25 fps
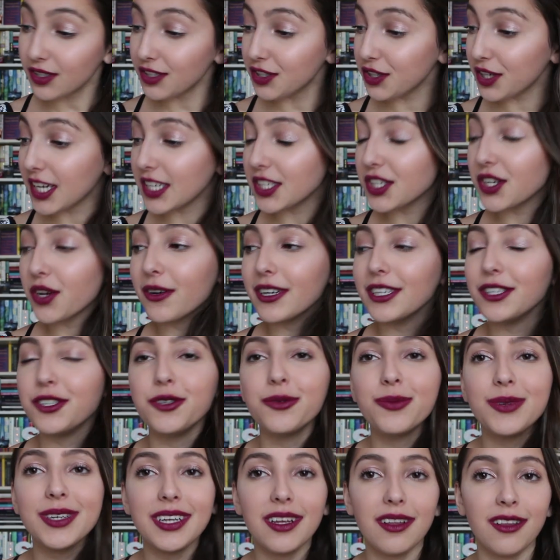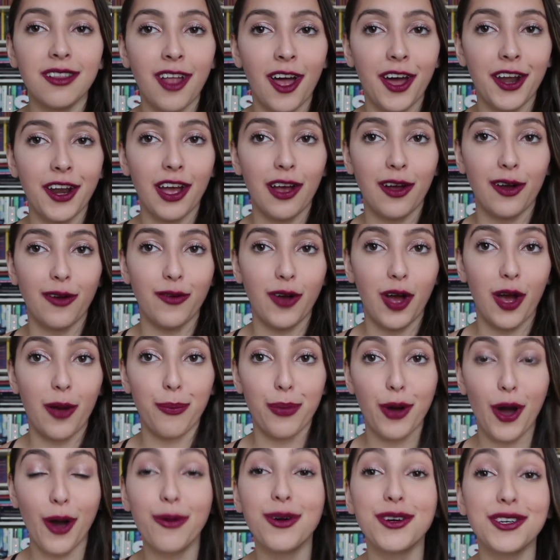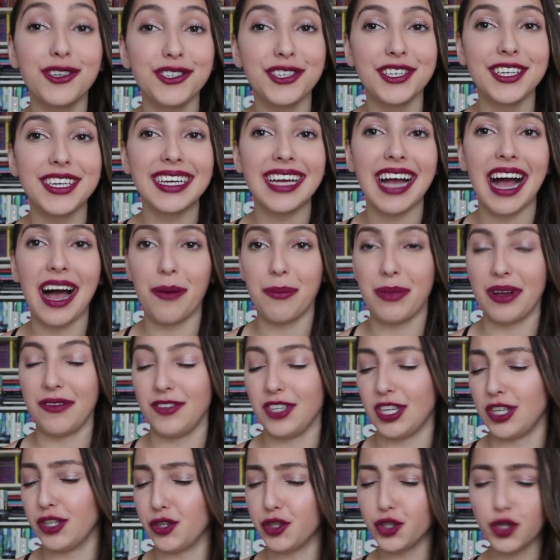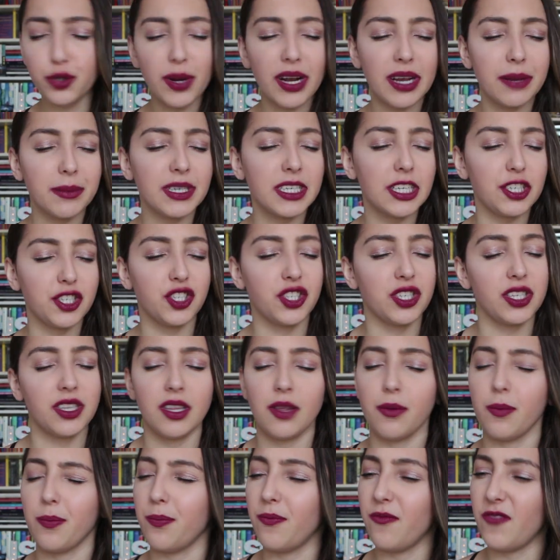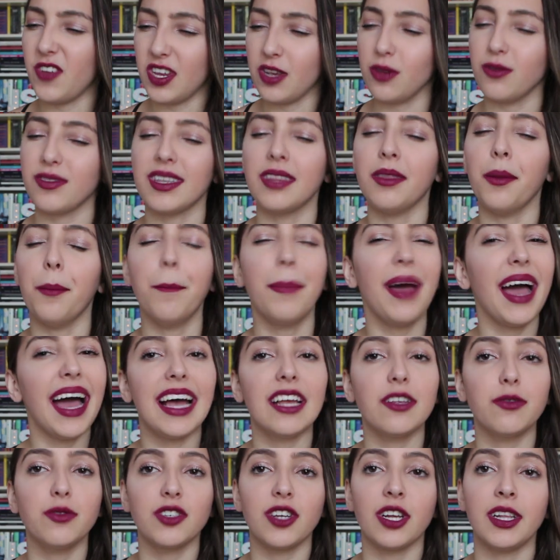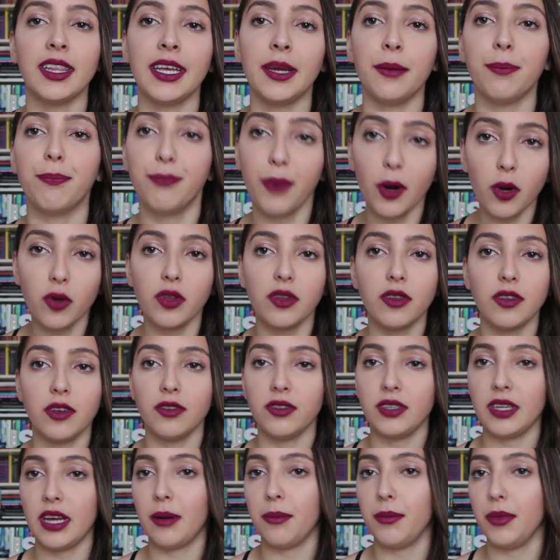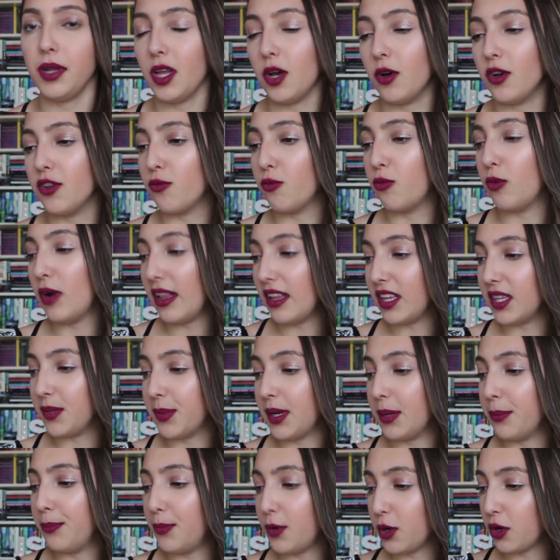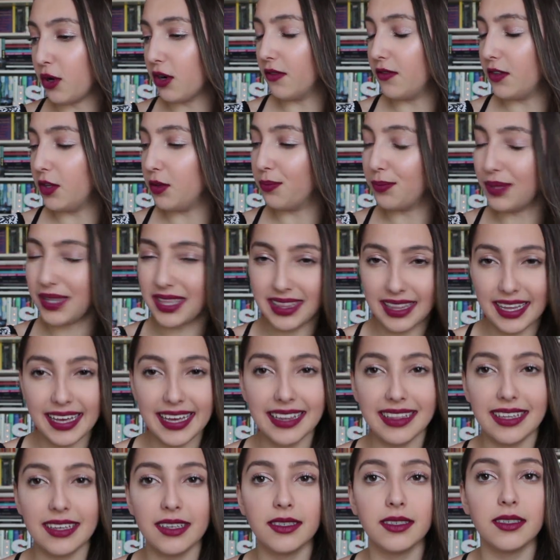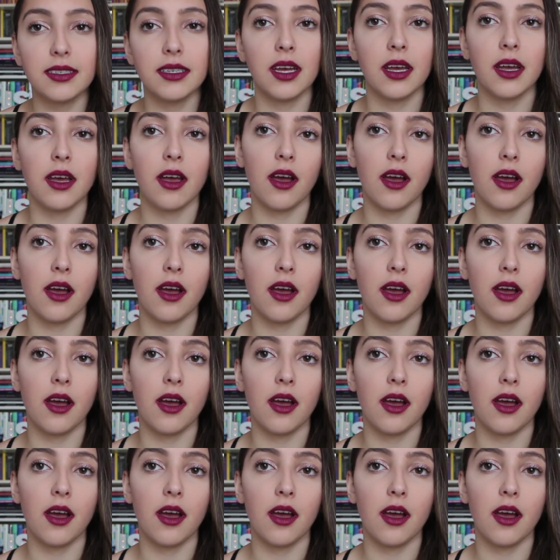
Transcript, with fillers: as you guys know, I do read a lot of poetry. Um, I've done two recommendations in the videos in the past, which I'll link both of those down below, as well as my book review playlist,